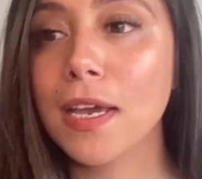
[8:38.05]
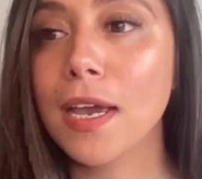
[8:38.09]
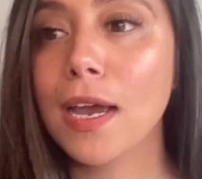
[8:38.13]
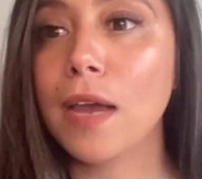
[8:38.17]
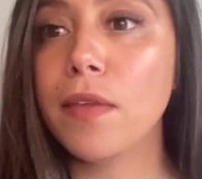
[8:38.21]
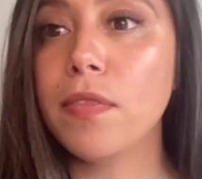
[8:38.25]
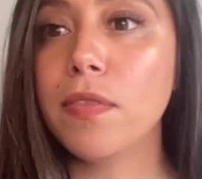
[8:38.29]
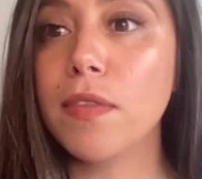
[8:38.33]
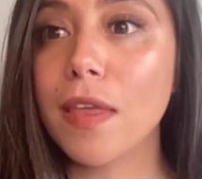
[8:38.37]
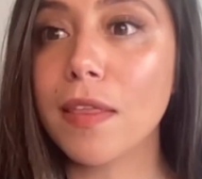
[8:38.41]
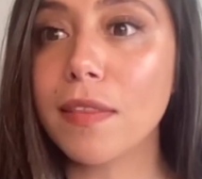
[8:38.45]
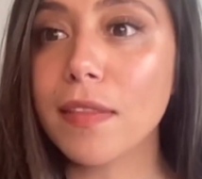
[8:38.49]

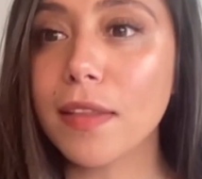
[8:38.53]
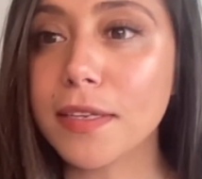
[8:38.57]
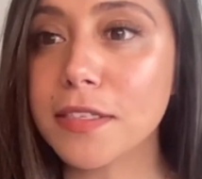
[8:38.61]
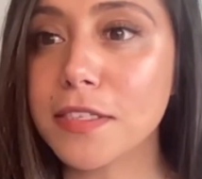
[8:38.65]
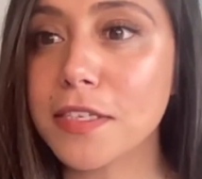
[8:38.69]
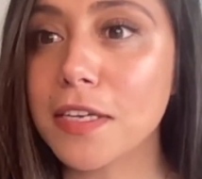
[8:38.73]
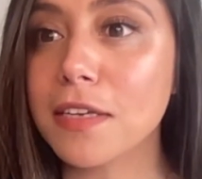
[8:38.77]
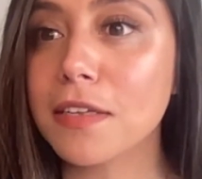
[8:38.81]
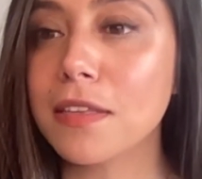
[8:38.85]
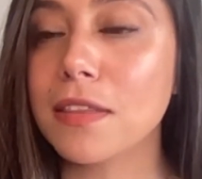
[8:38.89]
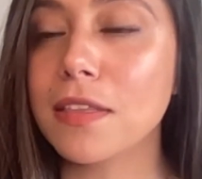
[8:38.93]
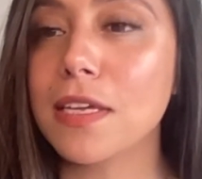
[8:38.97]
and then they
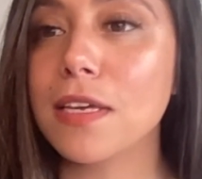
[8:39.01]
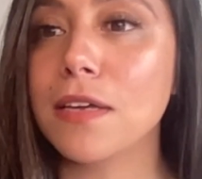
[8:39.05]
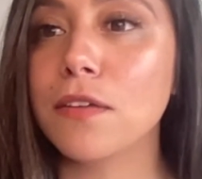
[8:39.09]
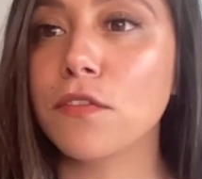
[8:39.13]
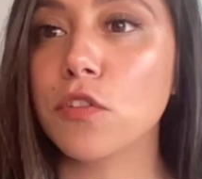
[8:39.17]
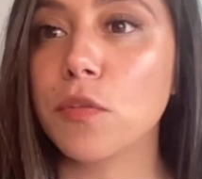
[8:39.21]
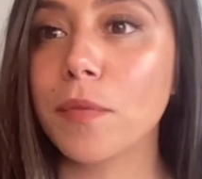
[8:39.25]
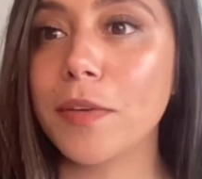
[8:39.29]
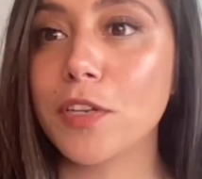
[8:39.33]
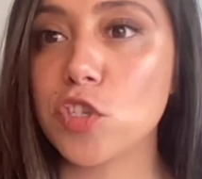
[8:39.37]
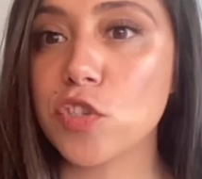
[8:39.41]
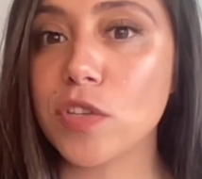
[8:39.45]
take the
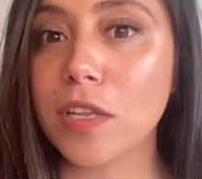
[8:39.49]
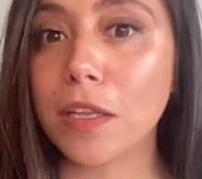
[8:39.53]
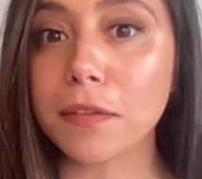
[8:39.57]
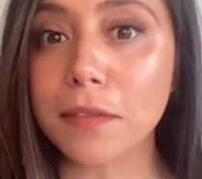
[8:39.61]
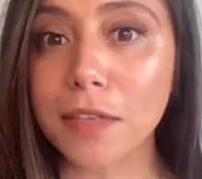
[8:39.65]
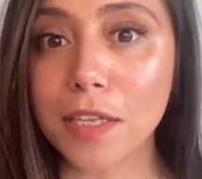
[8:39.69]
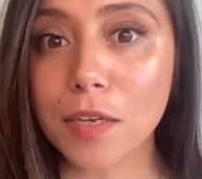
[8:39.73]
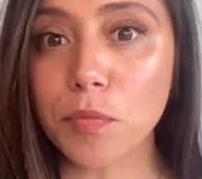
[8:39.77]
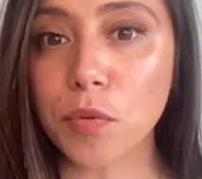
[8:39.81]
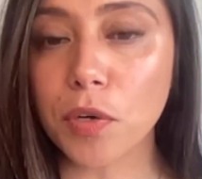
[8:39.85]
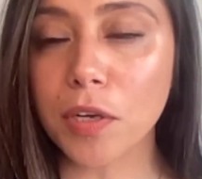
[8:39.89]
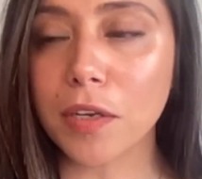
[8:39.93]
information that
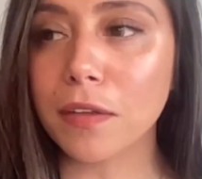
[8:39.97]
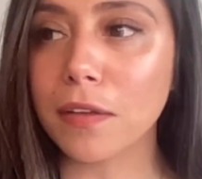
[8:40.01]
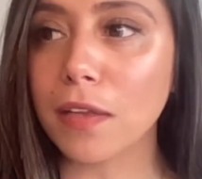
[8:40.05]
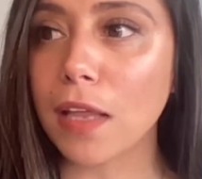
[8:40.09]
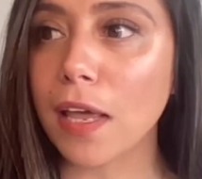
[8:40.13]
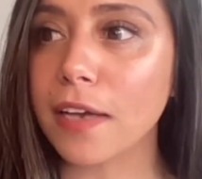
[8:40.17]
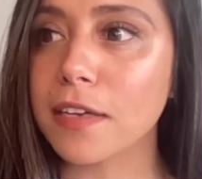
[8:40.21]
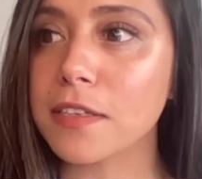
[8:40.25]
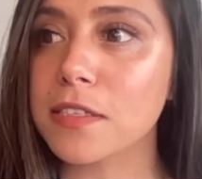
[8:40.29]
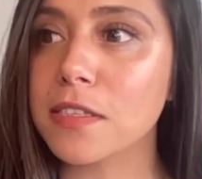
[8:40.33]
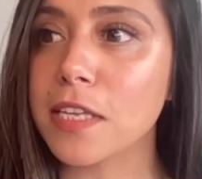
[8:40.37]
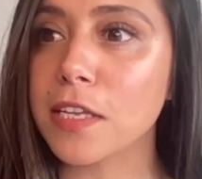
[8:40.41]
Libra
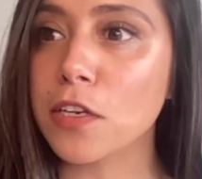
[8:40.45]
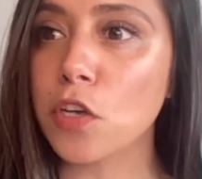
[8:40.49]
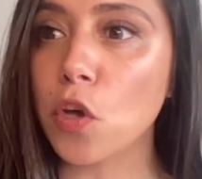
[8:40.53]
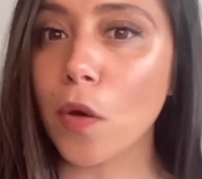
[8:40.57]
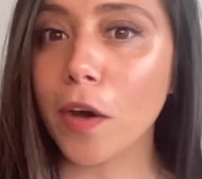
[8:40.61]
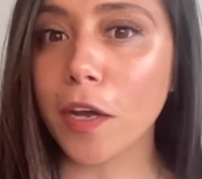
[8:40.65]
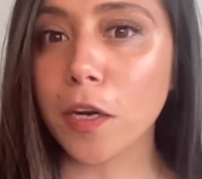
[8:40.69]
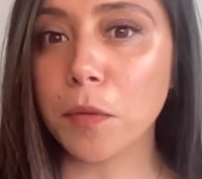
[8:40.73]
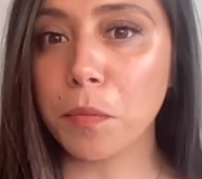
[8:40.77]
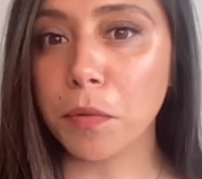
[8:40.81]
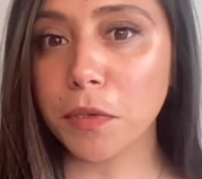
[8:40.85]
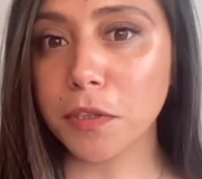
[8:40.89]
collects, they know
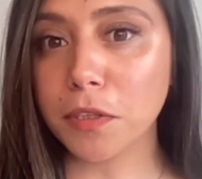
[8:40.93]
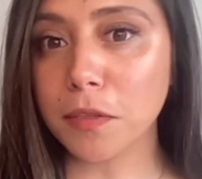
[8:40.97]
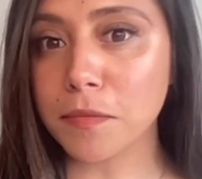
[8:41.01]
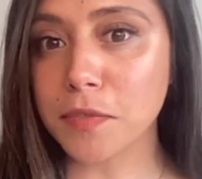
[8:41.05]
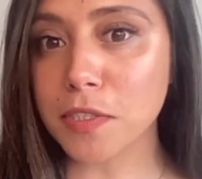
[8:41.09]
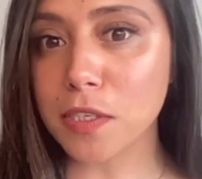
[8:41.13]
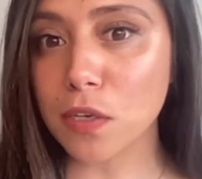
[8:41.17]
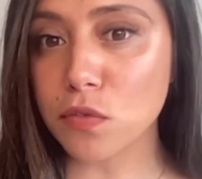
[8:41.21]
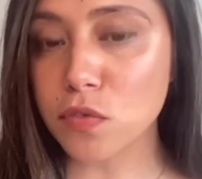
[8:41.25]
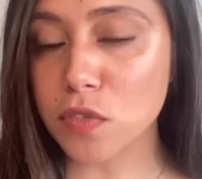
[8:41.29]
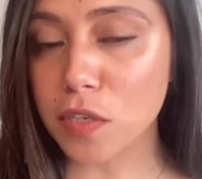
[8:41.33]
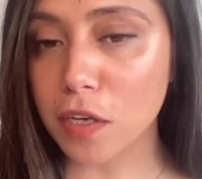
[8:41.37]
how to put
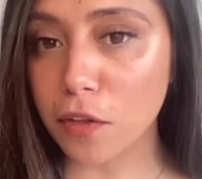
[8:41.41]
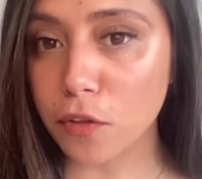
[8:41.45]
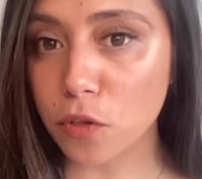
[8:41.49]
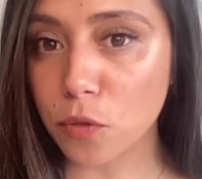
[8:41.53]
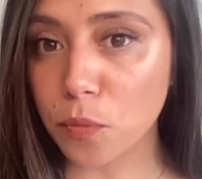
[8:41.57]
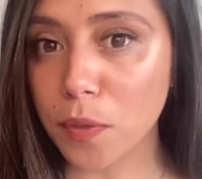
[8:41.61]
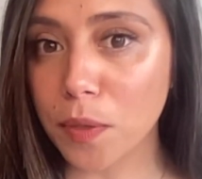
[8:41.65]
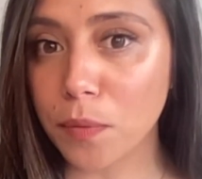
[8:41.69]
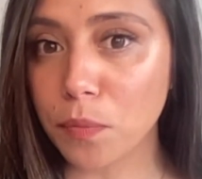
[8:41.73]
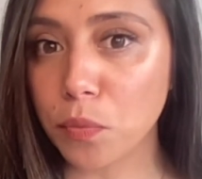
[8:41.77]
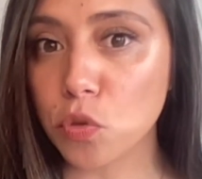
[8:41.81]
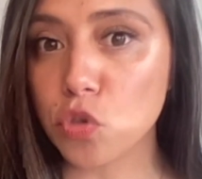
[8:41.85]
themselves in other
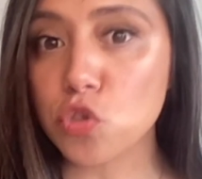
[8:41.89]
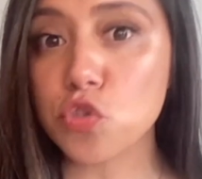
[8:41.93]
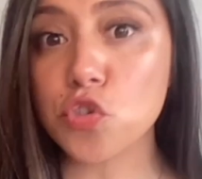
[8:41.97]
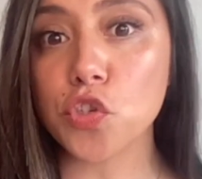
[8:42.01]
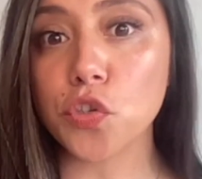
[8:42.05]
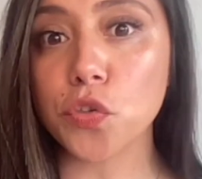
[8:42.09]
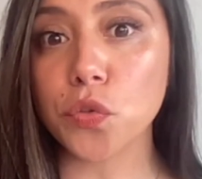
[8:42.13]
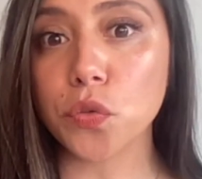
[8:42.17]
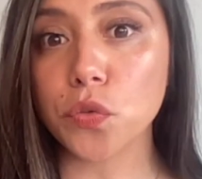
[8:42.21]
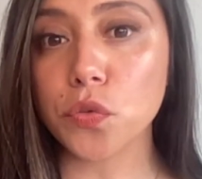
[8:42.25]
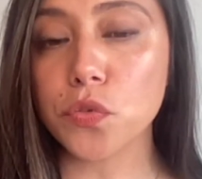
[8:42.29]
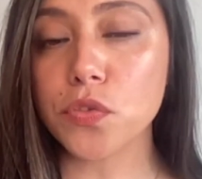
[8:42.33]
people's
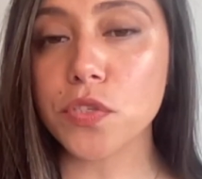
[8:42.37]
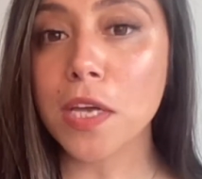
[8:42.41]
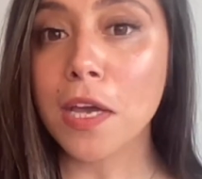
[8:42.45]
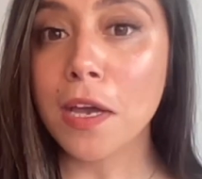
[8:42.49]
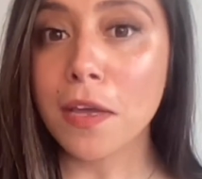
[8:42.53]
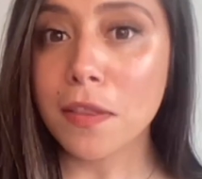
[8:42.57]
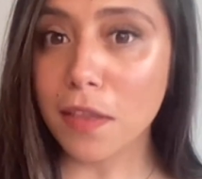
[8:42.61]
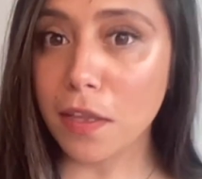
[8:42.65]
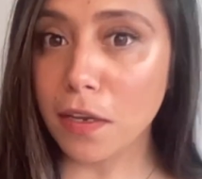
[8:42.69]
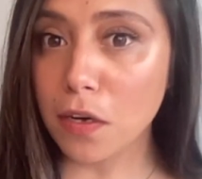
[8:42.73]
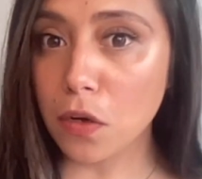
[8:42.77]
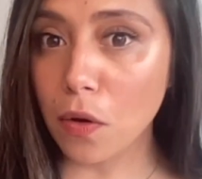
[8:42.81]
shoes,
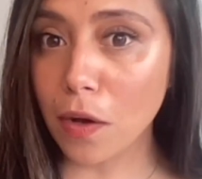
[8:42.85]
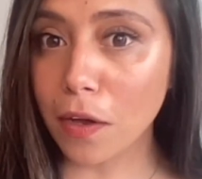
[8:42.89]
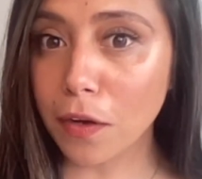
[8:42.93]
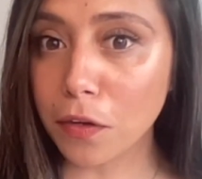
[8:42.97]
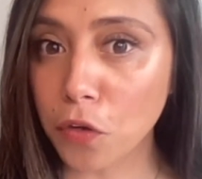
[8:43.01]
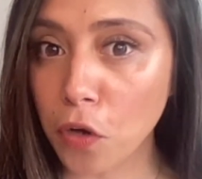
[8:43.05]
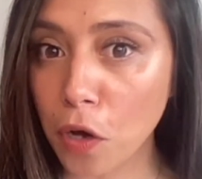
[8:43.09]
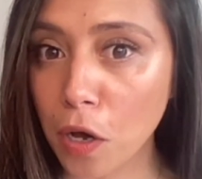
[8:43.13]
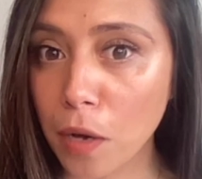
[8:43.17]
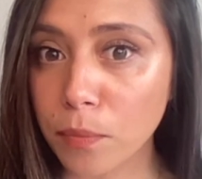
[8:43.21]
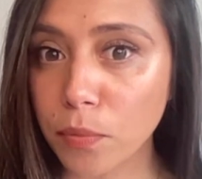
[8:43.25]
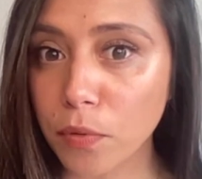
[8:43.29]
they know how to
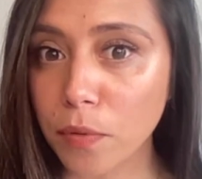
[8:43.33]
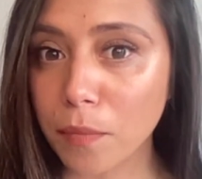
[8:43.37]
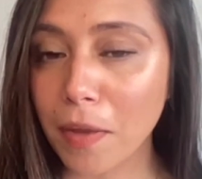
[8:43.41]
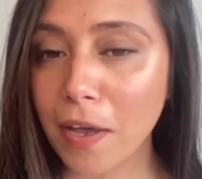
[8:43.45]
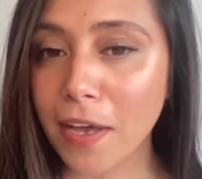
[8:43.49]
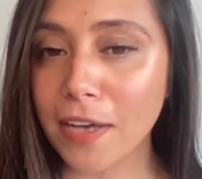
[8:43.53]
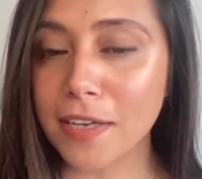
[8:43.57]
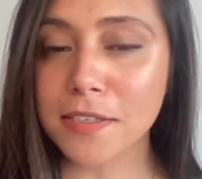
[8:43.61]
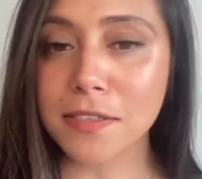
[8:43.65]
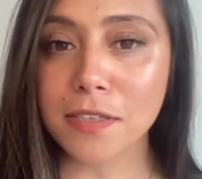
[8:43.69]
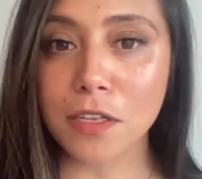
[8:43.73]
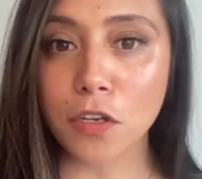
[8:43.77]

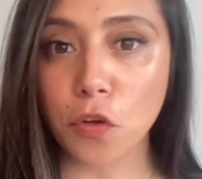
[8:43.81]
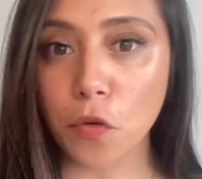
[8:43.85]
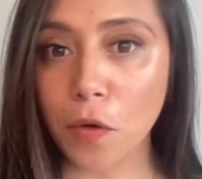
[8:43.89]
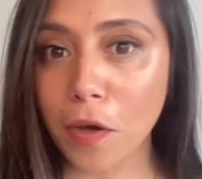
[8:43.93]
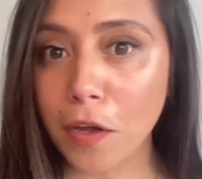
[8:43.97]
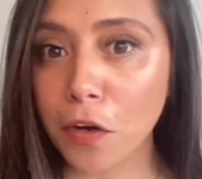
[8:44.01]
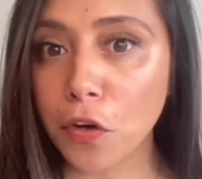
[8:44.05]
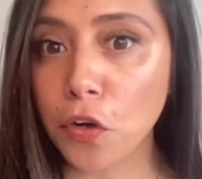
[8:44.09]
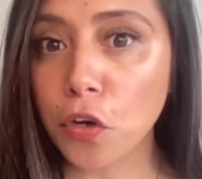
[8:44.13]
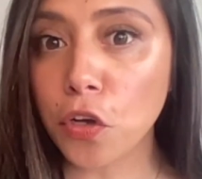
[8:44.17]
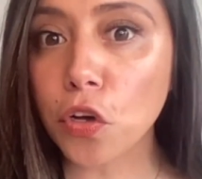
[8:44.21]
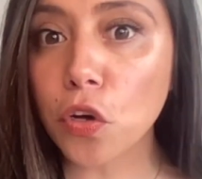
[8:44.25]
compromise, they know how
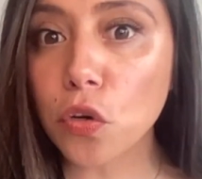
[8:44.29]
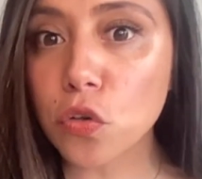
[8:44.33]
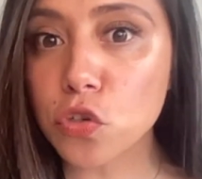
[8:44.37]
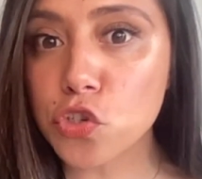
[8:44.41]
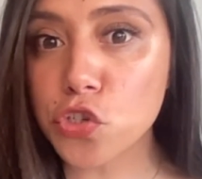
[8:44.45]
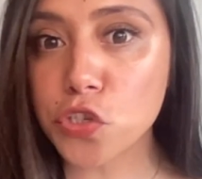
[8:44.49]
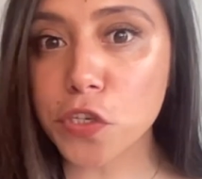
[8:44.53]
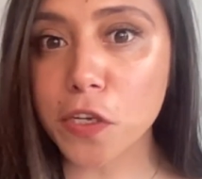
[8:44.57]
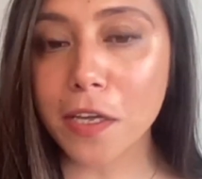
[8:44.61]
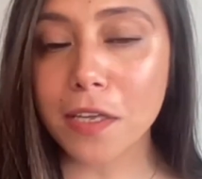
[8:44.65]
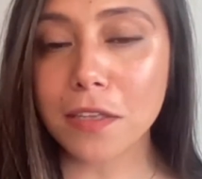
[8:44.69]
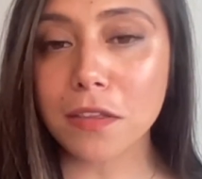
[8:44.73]
to
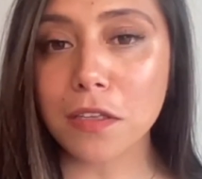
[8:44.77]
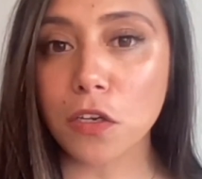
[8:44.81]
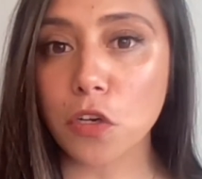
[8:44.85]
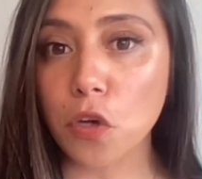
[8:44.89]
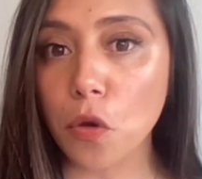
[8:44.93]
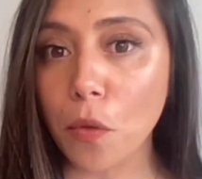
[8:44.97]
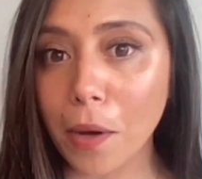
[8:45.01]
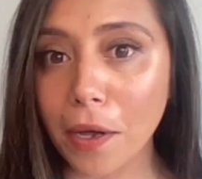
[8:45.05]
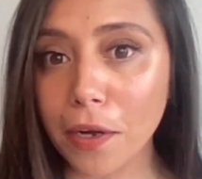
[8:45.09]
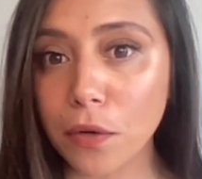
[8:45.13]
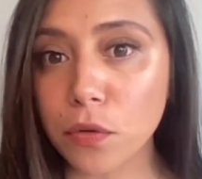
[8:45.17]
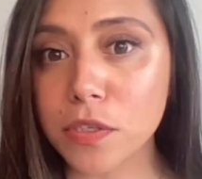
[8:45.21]
negotiate, they
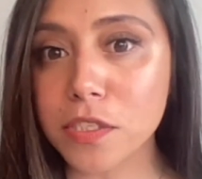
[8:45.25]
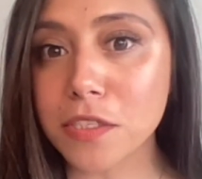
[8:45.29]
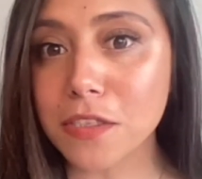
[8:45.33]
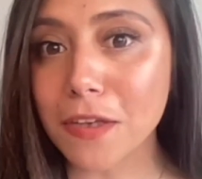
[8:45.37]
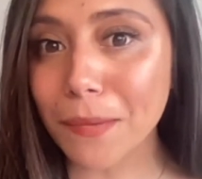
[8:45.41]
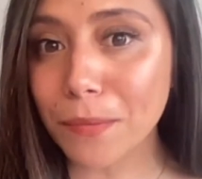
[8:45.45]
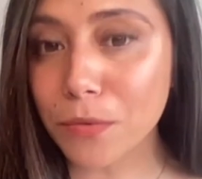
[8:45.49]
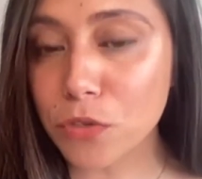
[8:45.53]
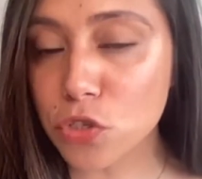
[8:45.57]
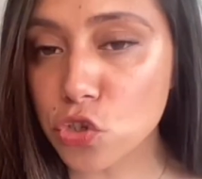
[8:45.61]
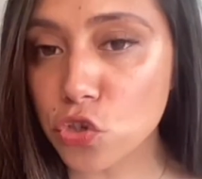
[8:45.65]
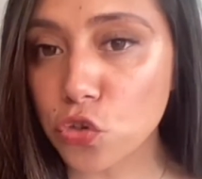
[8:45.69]
know how to
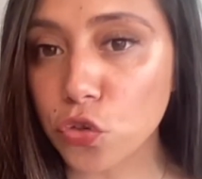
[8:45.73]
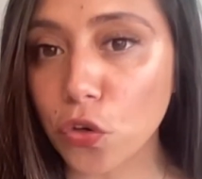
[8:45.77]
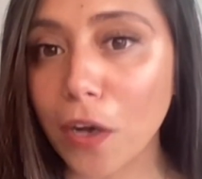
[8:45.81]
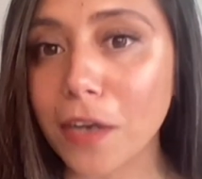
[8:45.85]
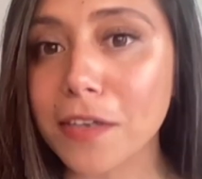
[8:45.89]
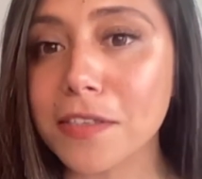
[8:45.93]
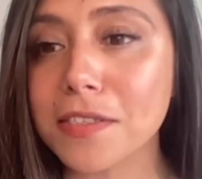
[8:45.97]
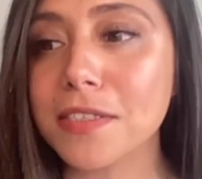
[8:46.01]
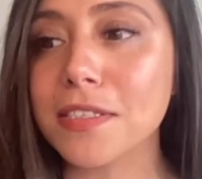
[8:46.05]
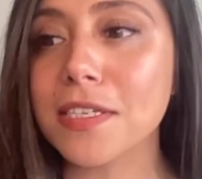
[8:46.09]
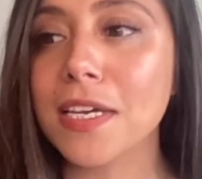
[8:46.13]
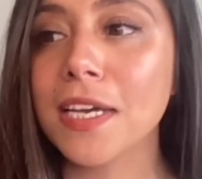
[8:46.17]
establish
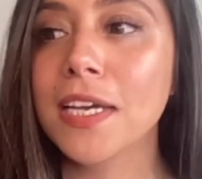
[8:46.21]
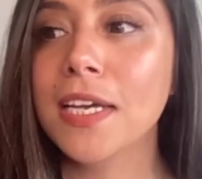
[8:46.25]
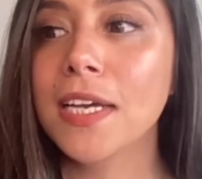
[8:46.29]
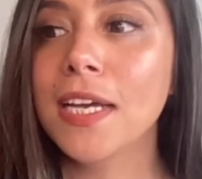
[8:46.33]
trust,